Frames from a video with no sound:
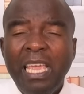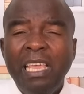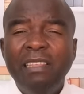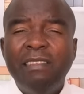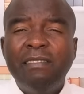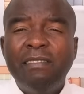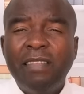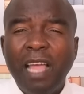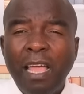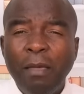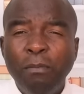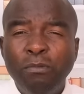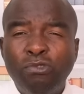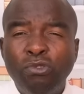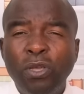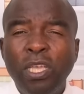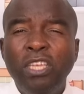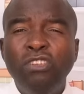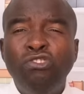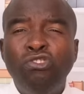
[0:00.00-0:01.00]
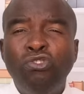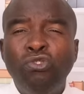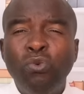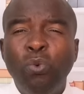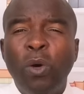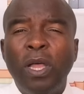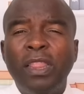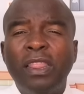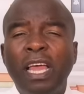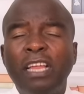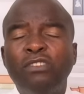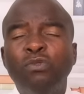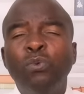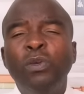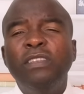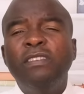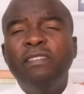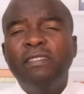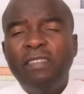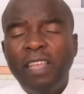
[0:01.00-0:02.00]
It's time to ensure that
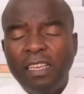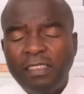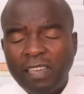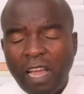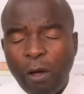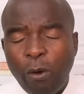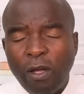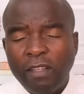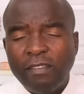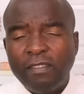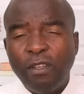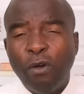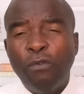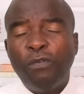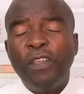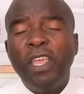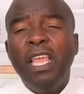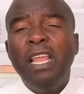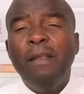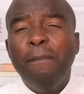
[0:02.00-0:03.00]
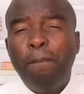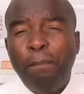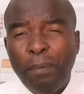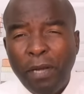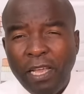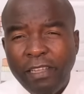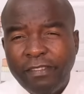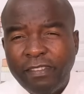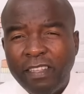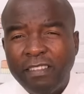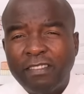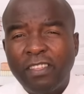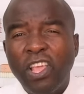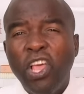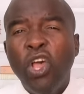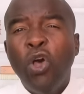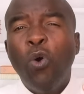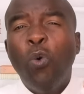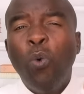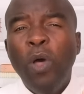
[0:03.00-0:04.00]
we set ourselves in places
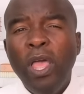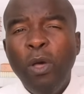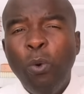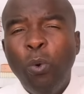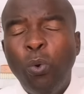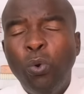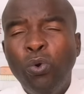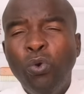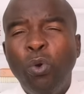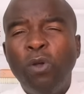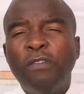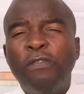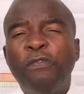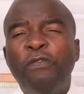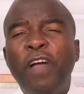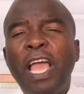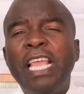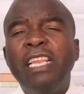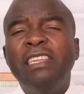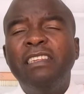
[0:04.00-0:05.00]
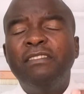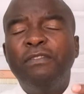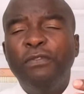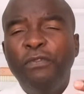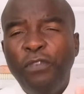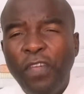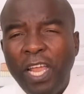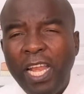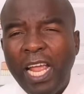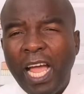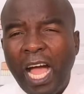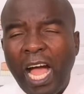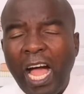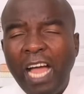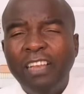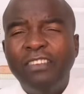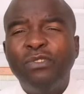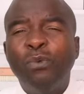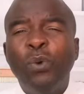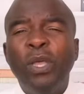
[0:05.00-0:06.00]
where we will not find it very
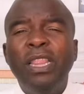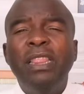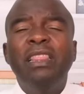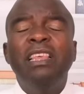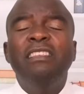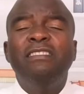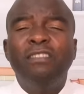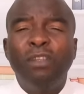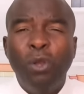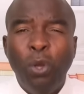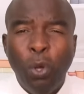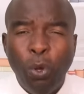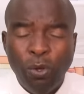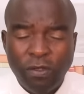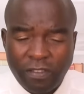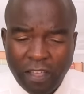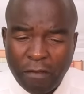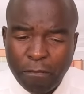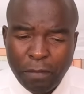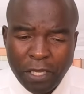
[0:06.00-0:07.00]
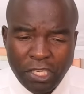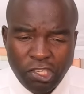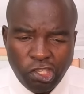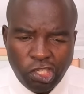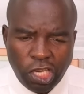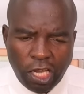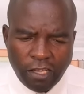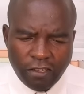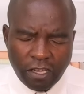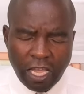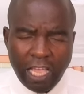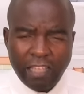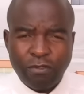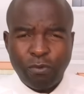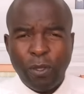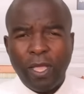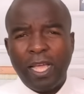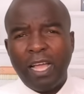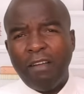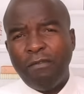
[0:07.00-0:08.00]
hard when these laws have been changed.
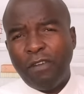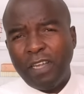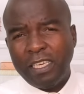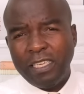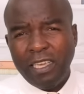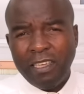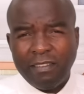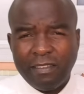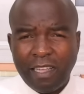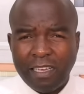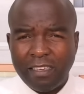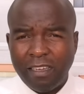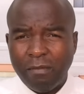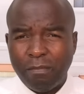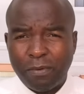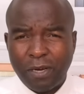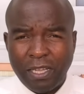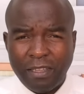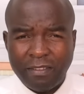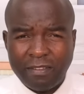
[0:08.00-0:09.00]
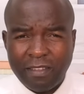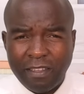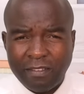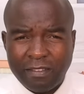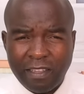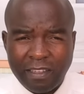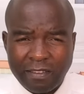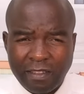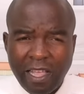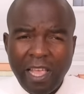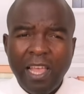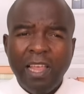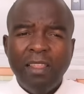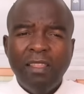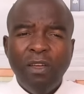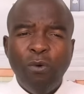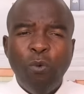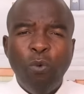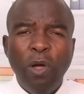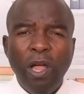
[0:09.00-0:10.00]
As we covered yesterday, brothers and sisters,
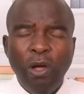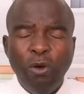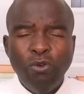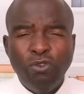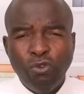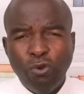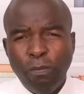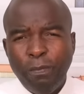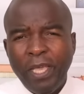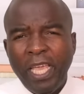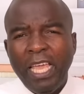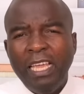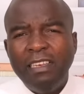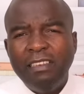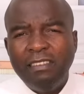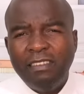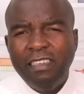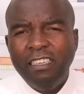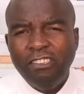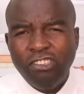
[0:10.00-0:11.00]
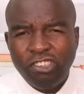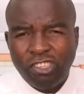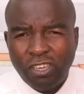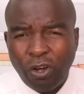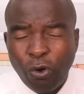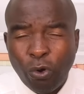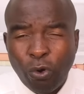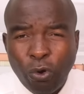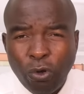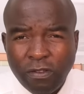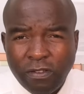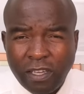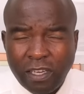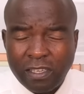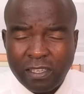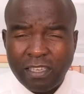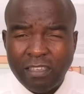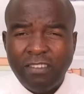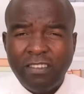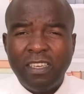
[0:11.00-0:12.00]
the world will be a digital
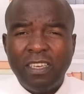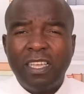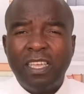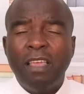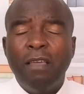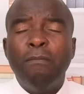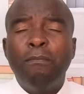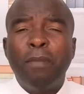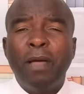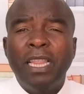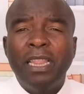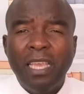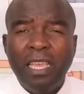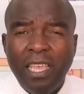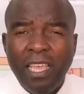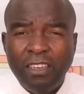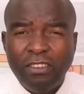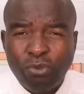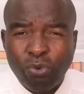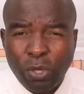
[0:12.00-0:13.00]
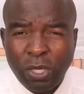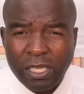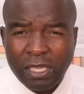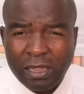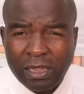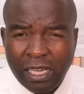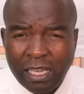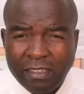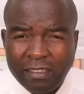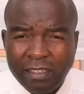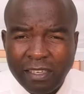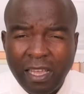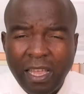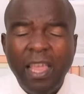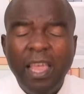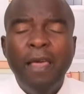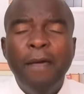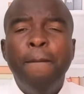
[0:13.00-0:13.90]
concentration camp by the year 2030.